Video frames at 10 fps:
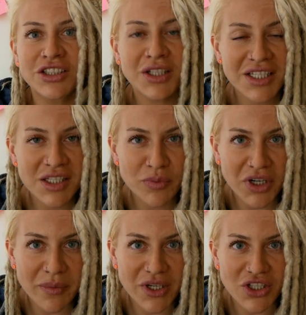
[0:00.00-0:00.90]
So this is
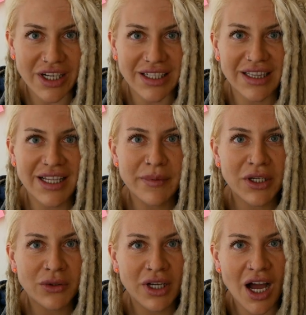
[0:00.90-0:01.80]
pretty much it. Let
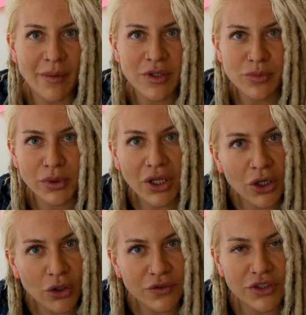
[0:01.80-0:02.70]
me know in the comments
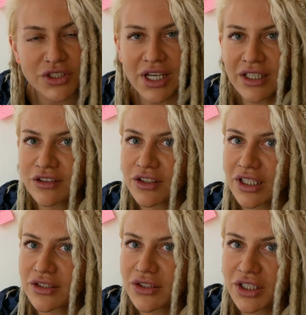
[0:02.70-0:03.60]
below if there's anything
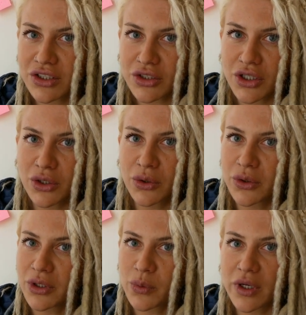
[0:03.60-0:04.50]
else you need to know
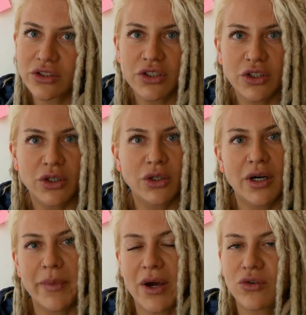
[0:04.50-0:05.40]
or you want to
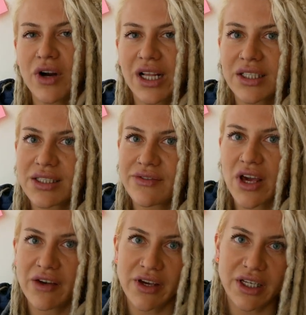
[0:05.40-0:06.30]
know about rallies. If
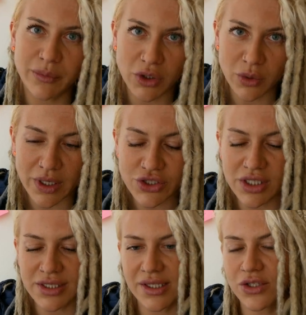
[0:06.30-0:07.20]
you have any more
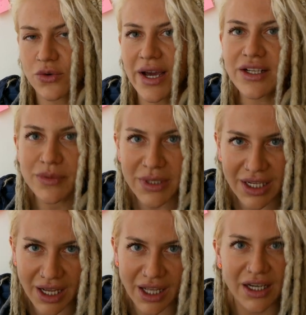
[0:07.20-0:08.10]
questions, I'll try to
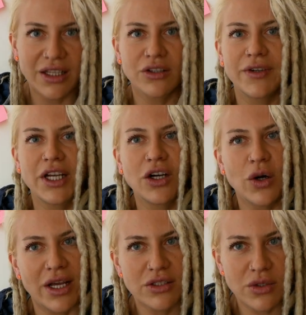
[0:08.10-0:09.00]
make another
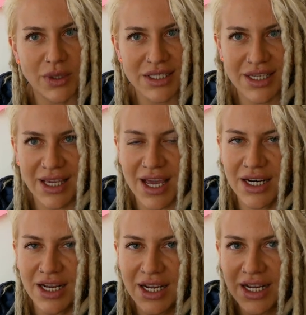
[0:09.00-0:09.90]
video as soon as I
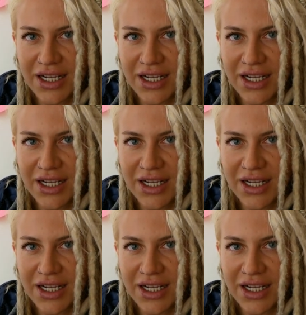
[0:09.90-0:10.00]
can.